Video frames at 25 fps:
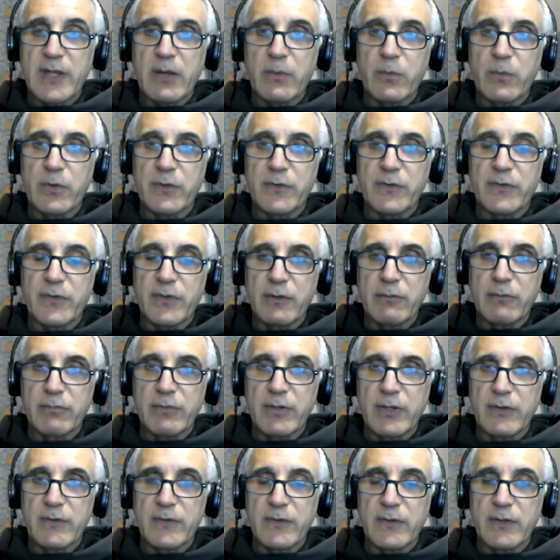That was the
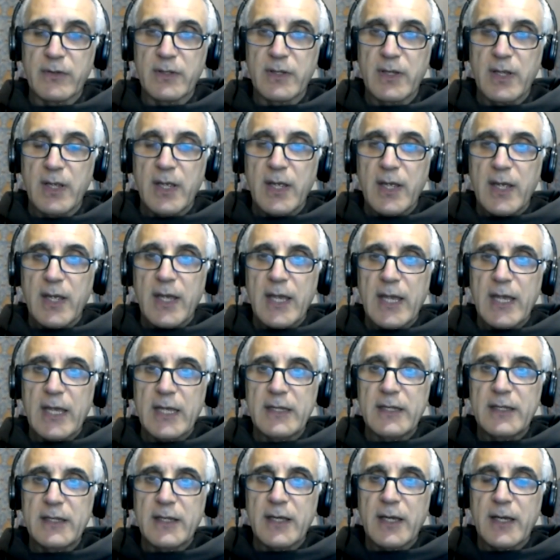reason.
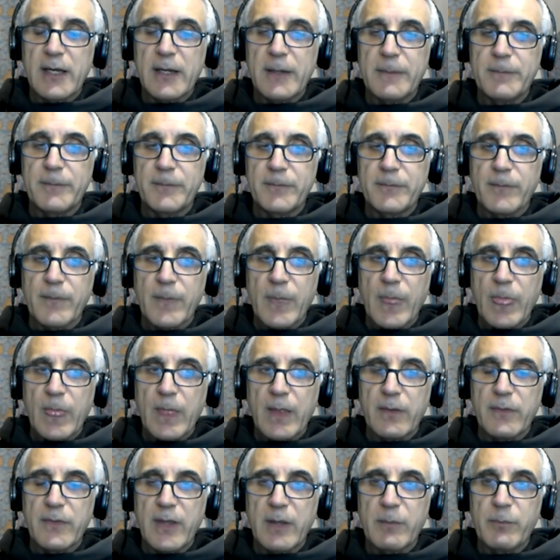And
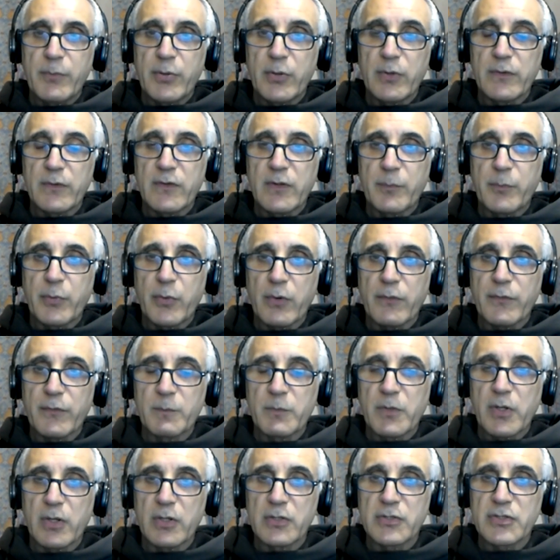they pulled support from
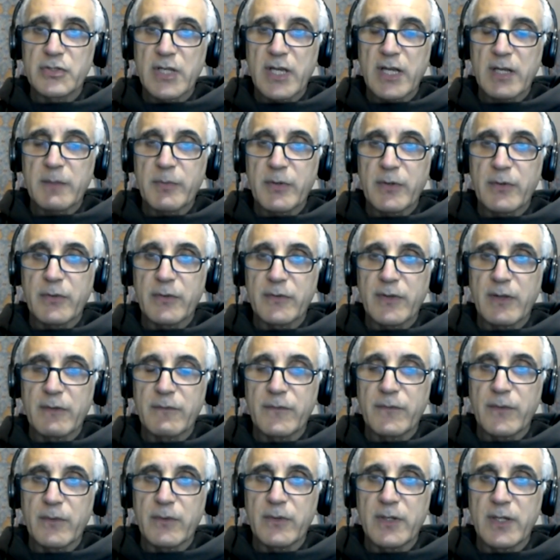Kolchak because they
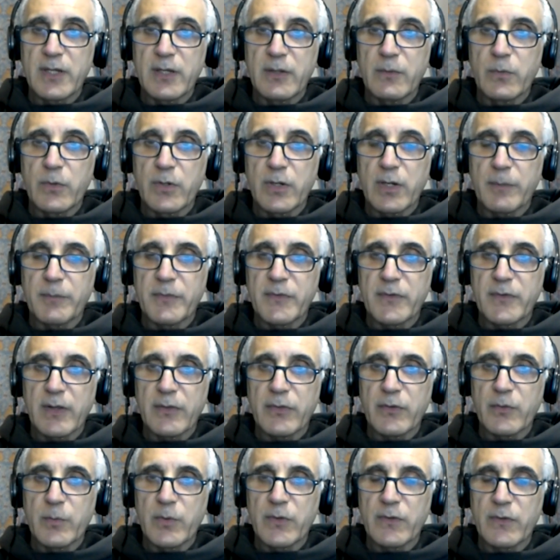feared he would
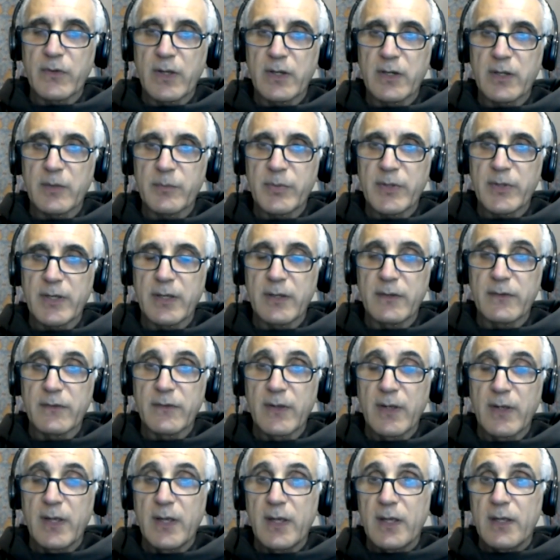upset their Masonic
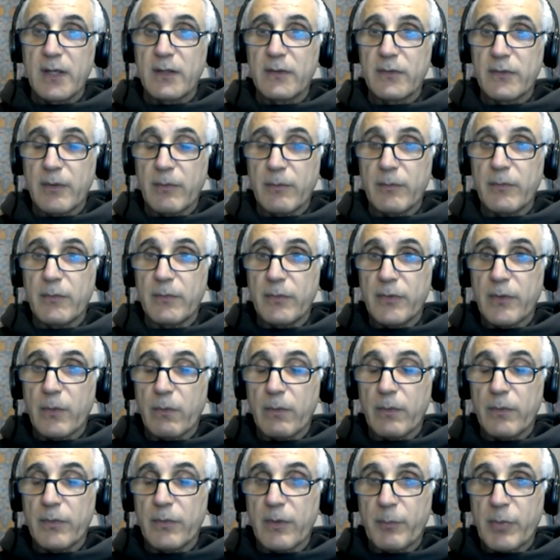plans. The
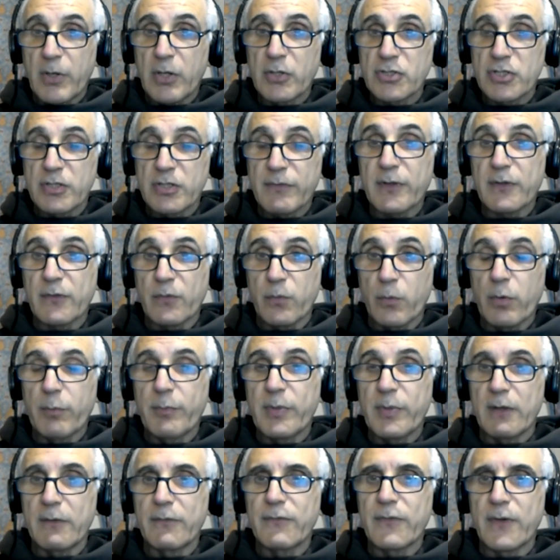Bolsheviks were
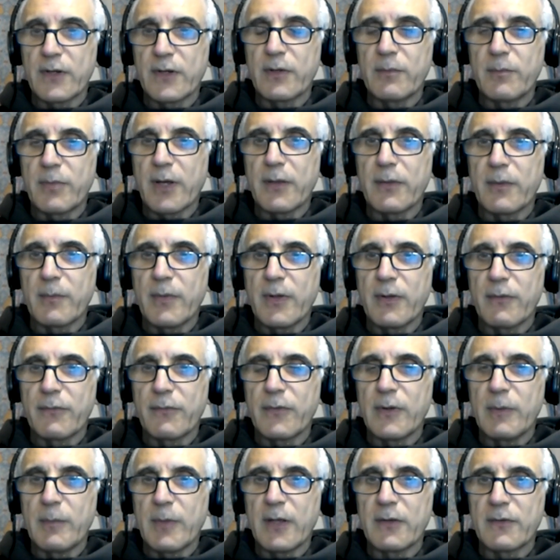being funded by the
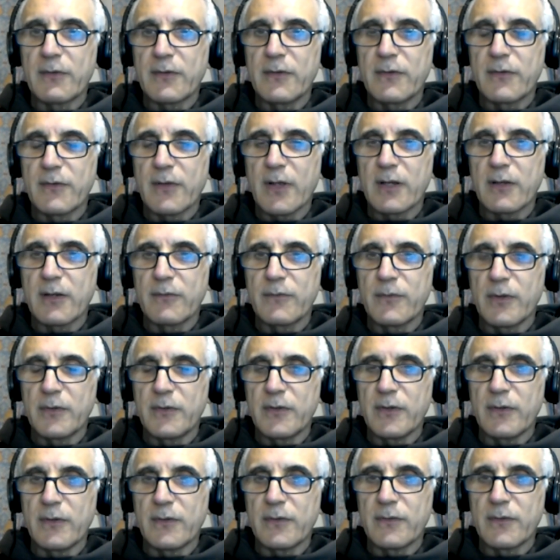Freemasons out
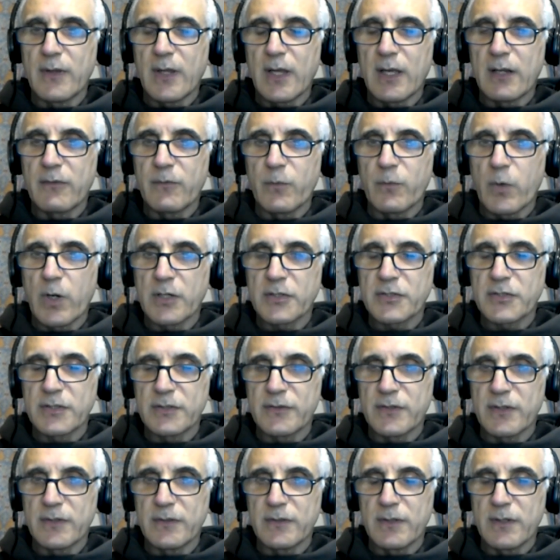of
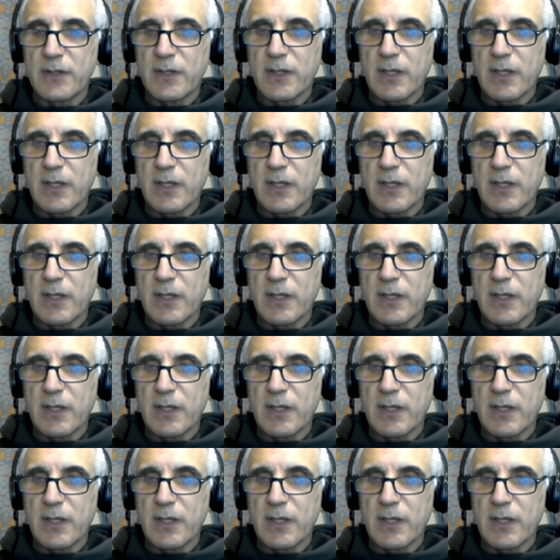Washington,